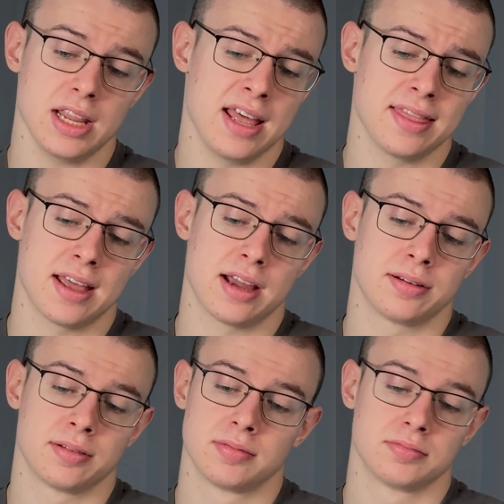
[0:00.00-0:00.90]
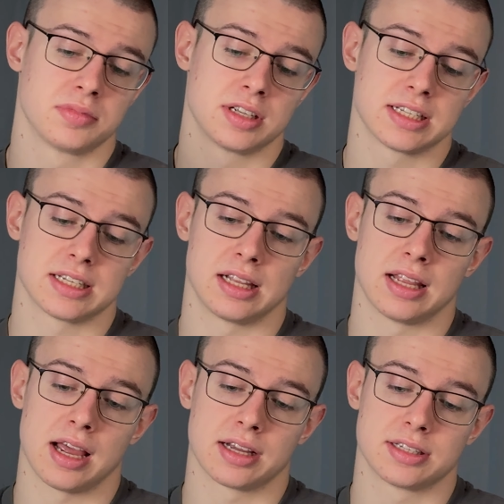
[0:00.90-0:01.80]
and then
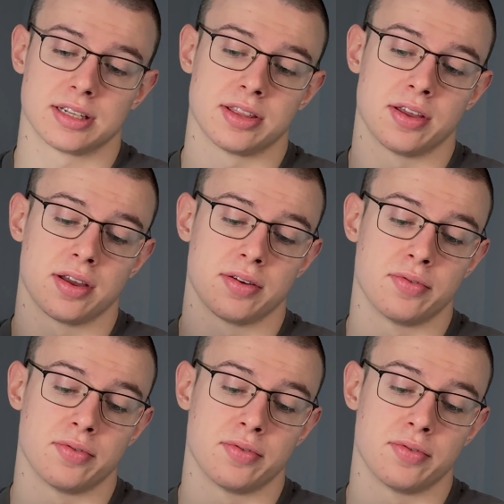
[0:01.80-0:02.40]
select the